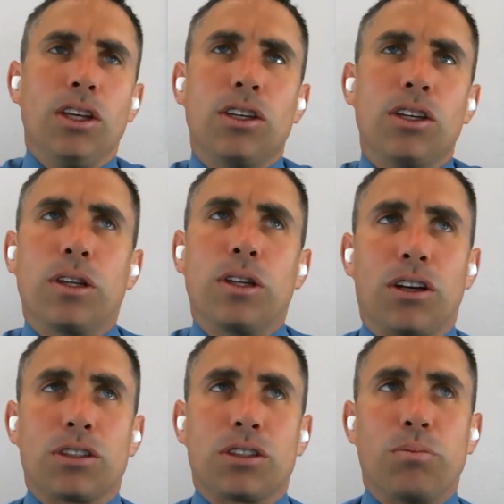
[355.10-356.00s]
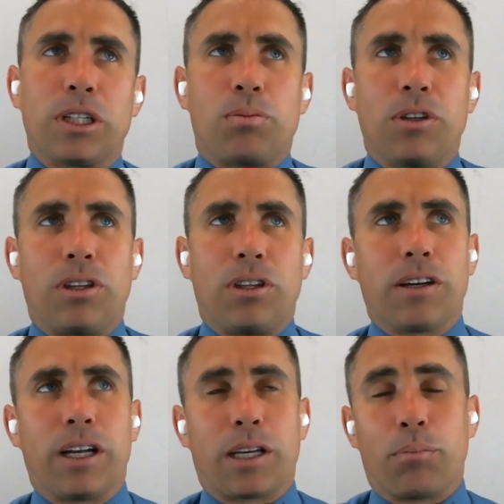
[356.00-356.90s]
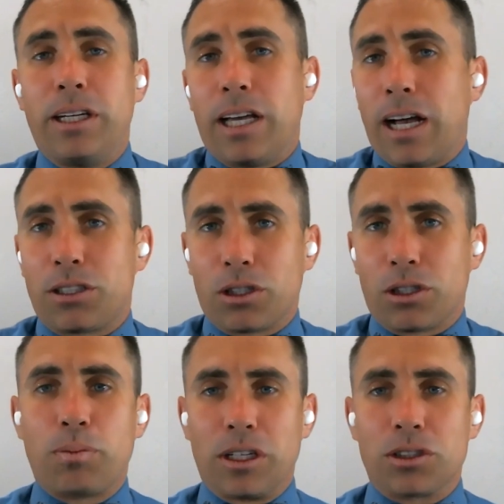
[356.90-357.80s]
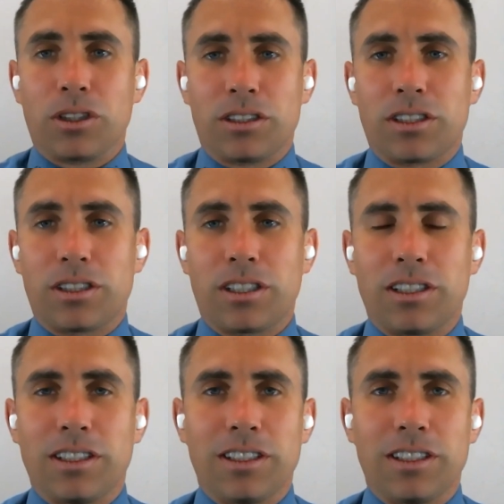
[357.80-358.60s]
That also makes me think of like a pediatric specialist.